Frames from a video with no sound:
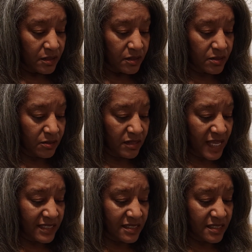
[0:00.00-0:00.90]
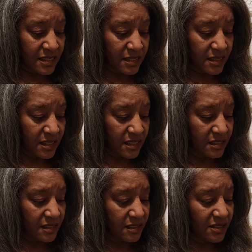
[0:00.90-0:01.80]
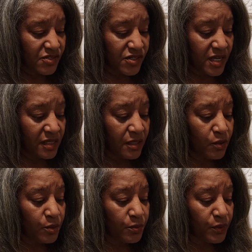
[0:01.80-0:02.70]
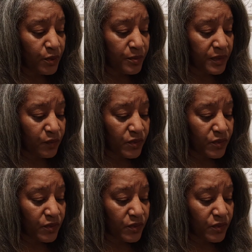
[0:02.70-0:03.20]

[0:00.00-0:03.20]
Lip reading: So that's it then. LaShayla or Reuben,